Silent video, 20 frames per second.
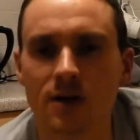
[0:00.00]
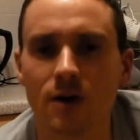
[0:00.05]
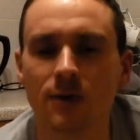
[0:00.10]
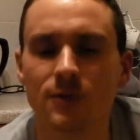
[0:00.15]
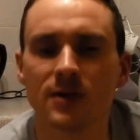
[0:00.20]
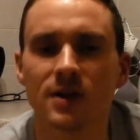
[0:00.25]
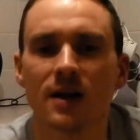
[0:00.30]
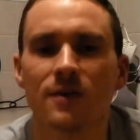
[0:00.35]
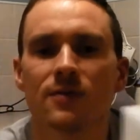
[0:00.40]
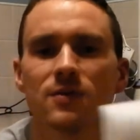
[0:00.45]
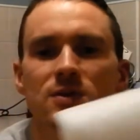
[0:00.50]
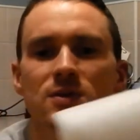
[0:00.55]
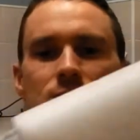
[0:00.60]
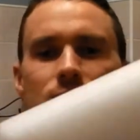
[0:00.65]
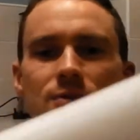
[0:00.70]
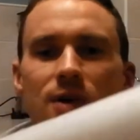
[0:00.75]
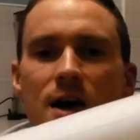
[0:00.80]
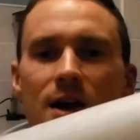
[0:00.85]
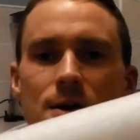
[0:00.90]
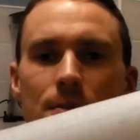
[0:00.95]
often have sort
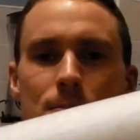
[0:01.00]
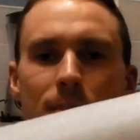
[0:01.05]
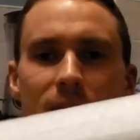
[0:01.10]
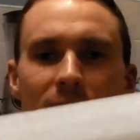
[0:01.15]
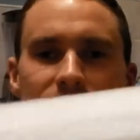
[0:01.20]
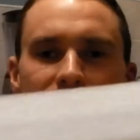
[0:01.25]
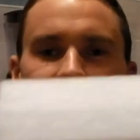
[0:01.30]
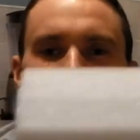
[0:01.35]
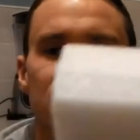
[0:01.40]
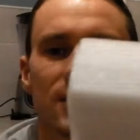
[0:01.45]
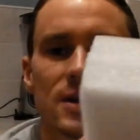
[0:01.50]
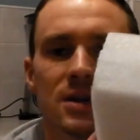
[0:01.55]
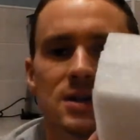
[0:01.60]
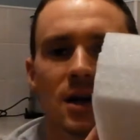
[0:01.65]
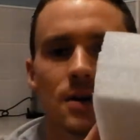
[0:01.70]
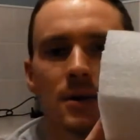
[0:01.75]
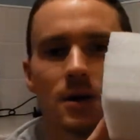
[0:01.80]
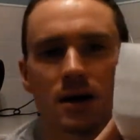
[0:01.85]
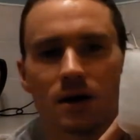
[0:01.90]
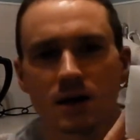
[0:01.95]
of random packaging things
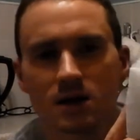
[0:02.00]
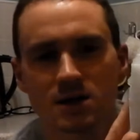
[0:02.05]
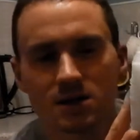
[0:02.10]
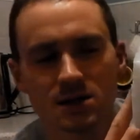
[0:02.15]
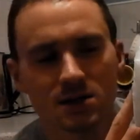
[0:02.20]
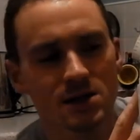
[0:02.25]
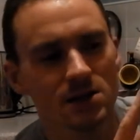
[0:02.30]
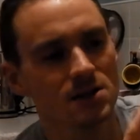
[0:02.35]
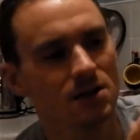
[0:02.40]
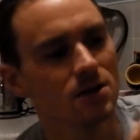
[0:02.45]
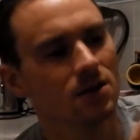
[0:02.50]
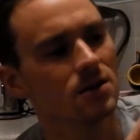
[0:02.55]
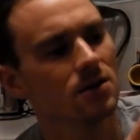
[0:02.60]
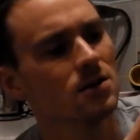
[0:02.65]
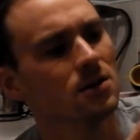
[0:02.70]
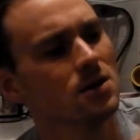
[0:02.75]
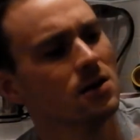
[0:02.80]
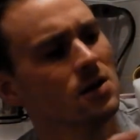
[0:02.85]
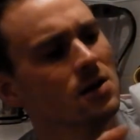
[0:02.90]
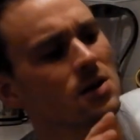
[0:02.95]
come in and that's so this is like a
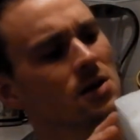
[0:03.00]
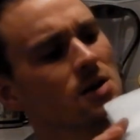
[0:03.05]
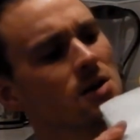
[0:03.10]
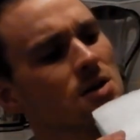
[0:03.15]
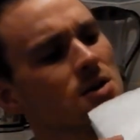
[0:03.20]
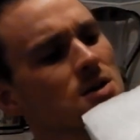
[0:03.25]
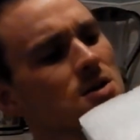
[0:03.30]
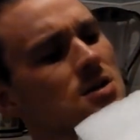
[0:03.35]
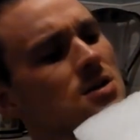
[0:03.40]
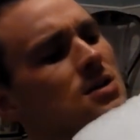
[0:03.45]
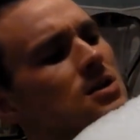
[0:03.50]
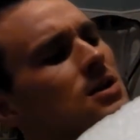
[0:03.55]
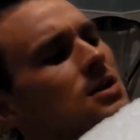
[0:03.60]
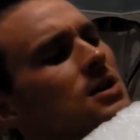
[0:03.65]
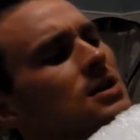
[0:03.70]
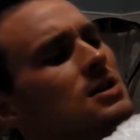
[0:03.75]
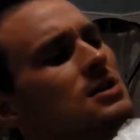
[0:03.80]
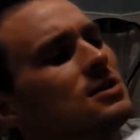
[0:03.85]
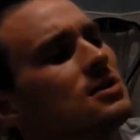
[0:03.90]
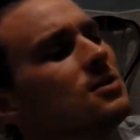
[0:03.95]
I
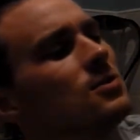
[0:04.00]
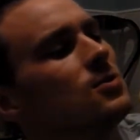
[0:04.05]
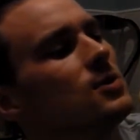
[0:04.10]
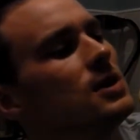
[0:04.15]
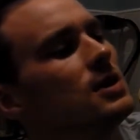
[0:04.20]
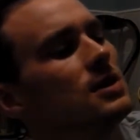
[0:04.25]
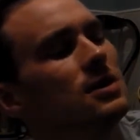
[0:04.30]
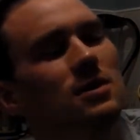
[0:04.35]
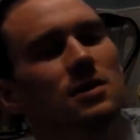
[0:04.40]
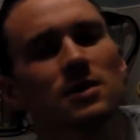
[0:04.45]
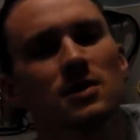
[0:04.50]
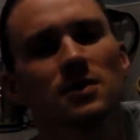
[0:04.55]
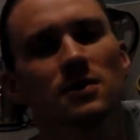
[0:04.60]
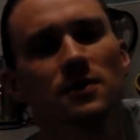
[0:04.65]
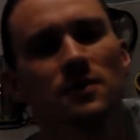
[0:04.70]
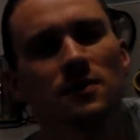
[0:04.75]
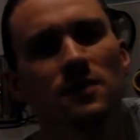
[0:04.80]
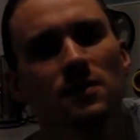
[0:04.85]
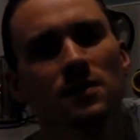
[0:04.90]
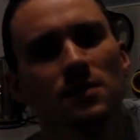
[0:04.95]
know it's like a weird kind of
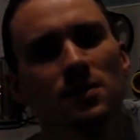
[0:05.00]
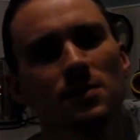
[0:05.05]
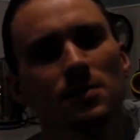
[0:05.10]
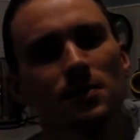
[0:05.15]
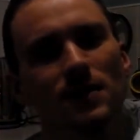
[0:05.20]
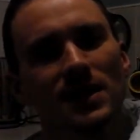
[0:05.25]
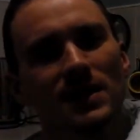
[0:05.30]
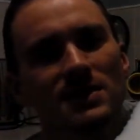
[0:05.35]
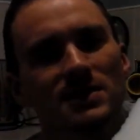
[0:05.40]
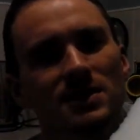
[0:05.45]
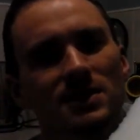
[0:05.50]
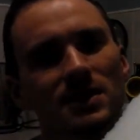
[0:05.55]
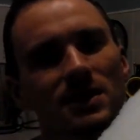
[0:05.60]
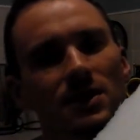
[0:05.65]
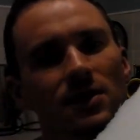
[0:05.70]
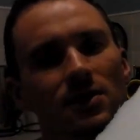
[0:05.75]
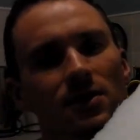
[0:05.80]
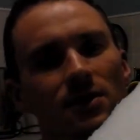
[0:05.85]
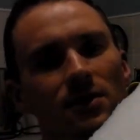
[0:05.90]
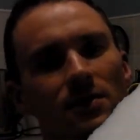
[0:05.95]
plasticky
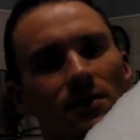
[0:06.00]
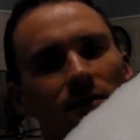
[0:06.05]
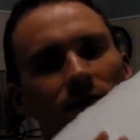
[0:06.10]
kind